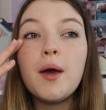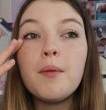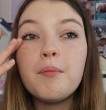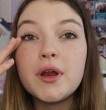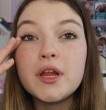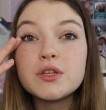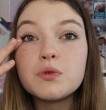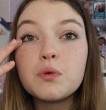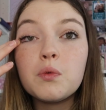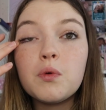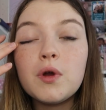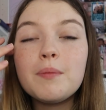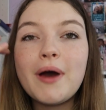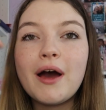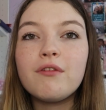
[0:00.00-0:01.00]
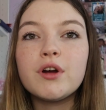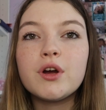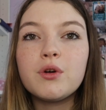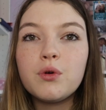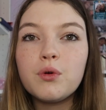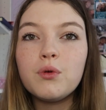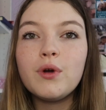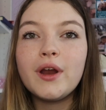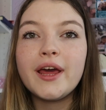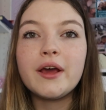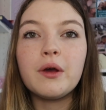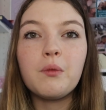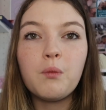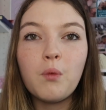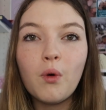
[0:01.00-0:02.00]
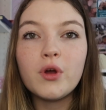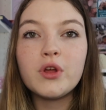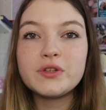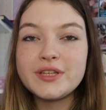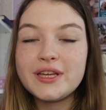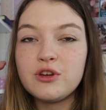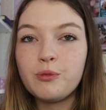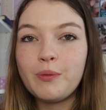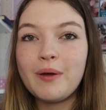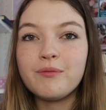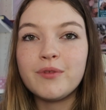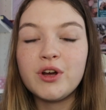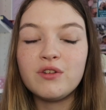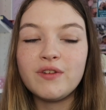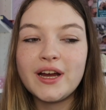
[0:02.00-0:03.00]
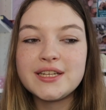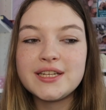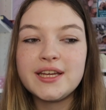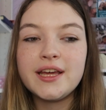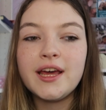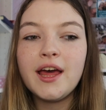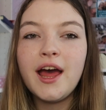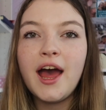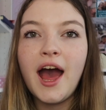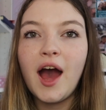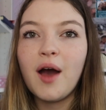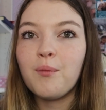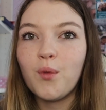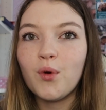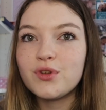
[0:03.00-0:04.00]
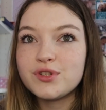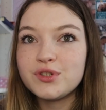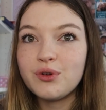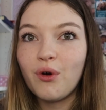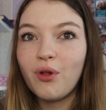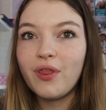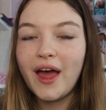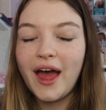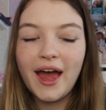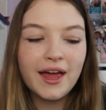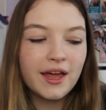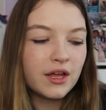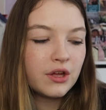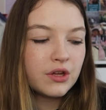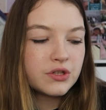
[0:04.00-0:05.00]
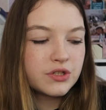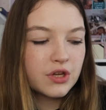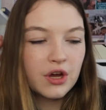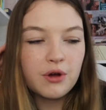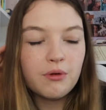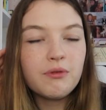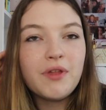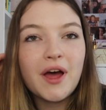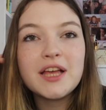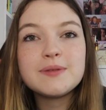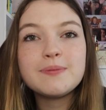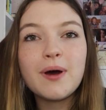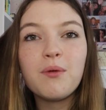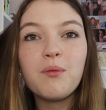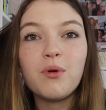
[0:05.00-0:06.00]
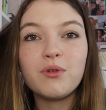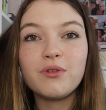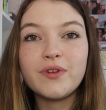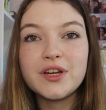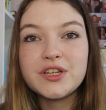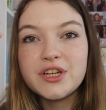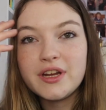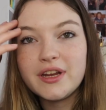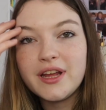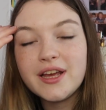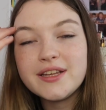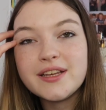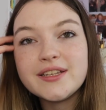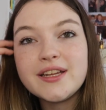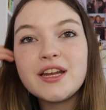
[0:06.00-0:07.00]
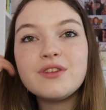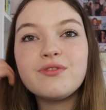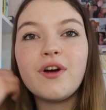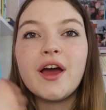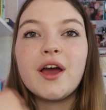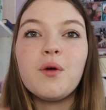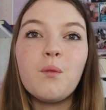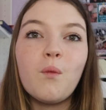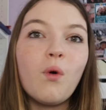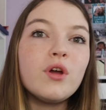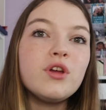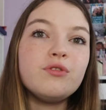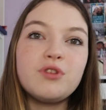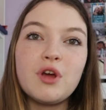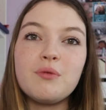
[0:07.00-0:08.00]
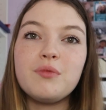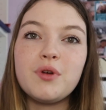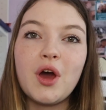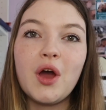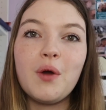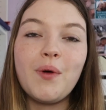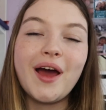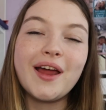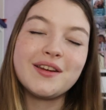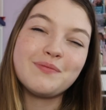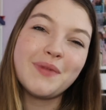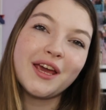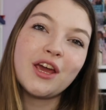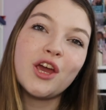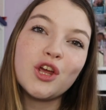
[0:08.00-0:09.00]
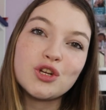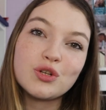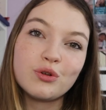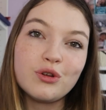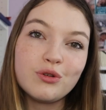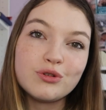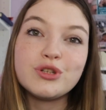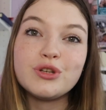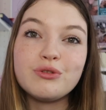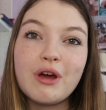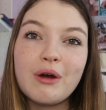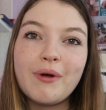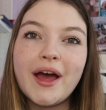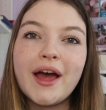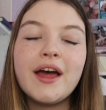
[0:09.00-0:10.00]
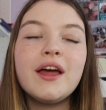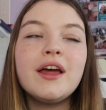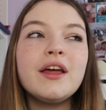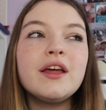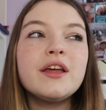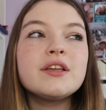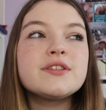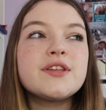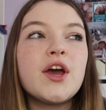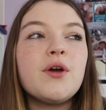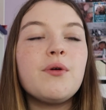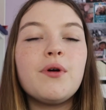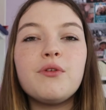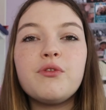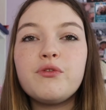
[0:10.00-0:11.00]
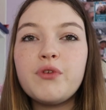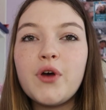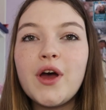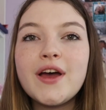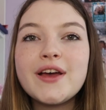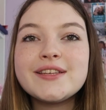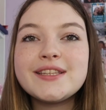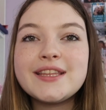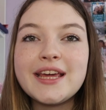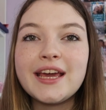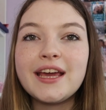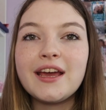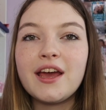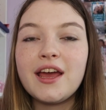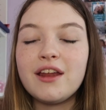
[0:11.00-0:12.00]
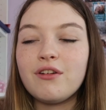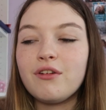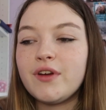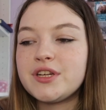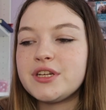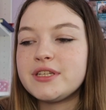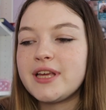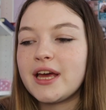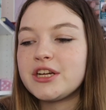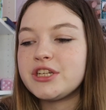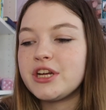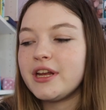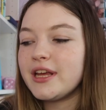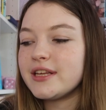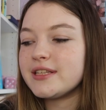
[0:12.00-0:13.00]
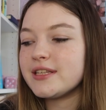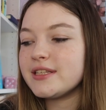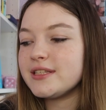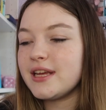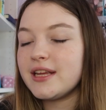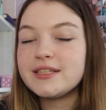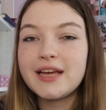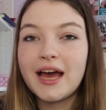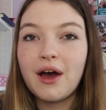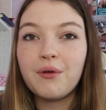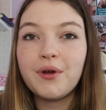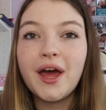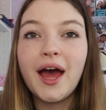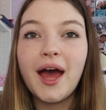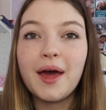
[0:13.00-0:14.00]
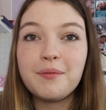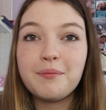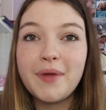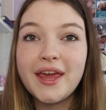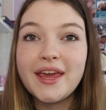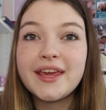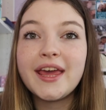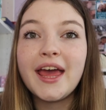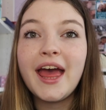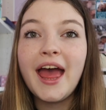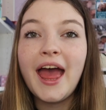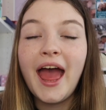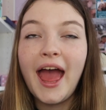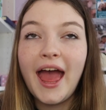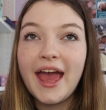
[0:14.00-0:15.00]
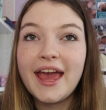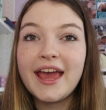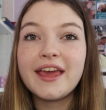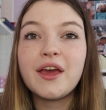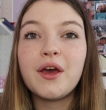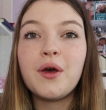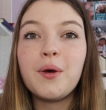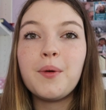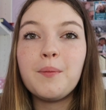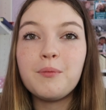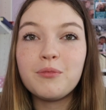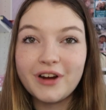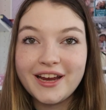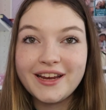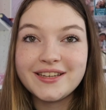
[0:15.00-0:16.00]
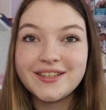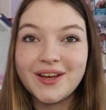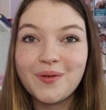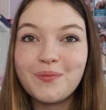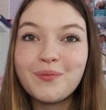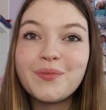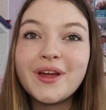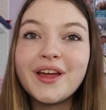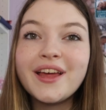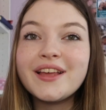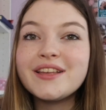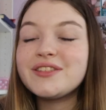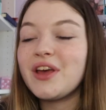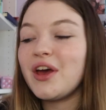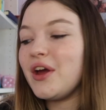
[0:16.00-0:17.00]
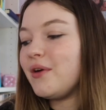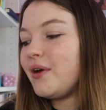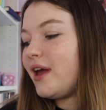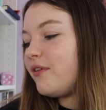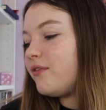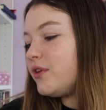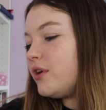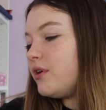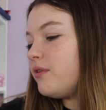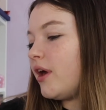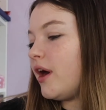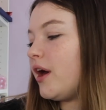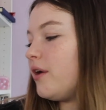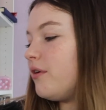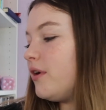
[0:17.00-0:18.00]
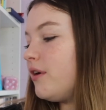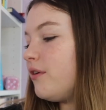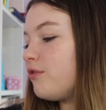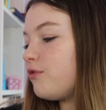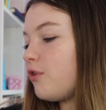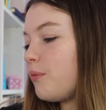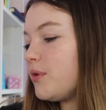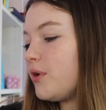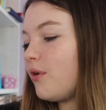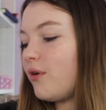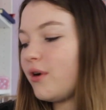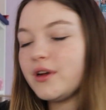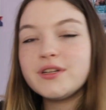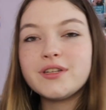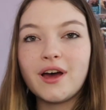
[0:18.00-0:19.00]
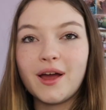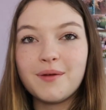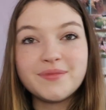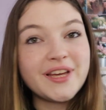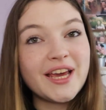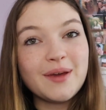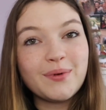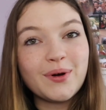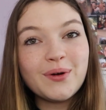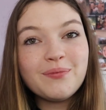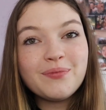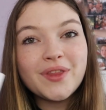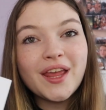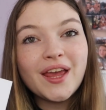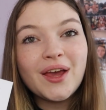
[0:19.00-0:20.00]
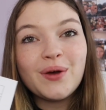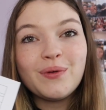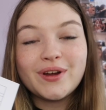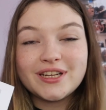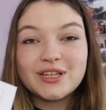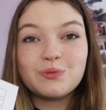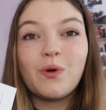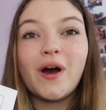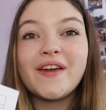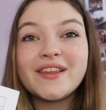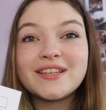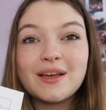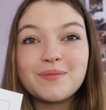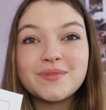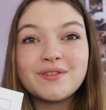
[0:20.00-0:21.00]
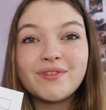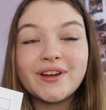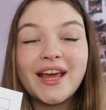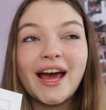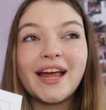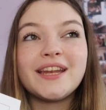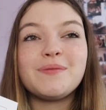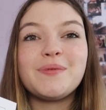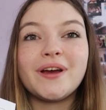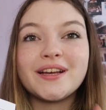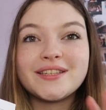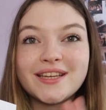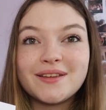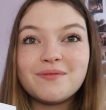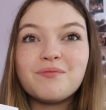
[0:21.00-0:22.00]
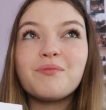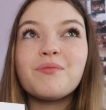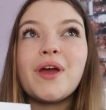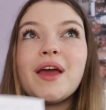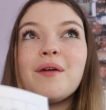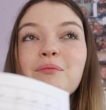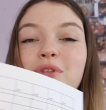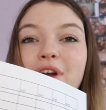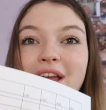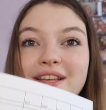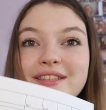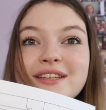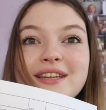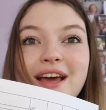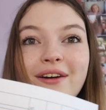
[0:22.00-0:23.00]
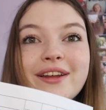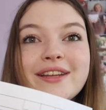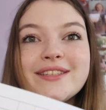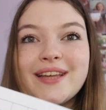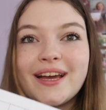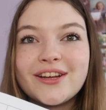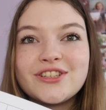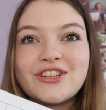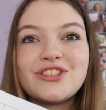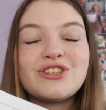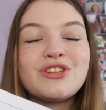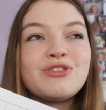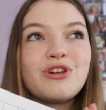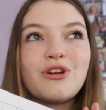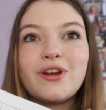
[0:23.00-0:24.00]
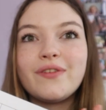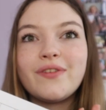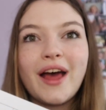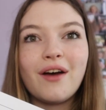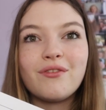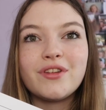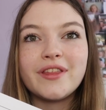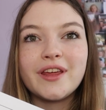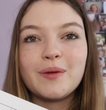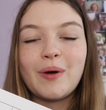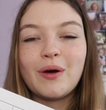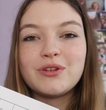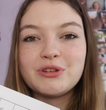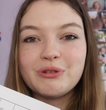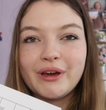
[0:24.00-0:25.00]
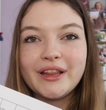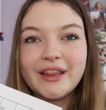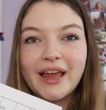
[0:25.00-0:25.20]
but it's all about recalling what's in your memory already and what's not there. So that's about what revision is, identifying what you don't know and making sure you do know it. So first thing in a revision session is to sit down and make a brain dump. So if you know from your timetable, which is why this comes in really handy, because it breaks it down in sections, so you don't even have to think about doing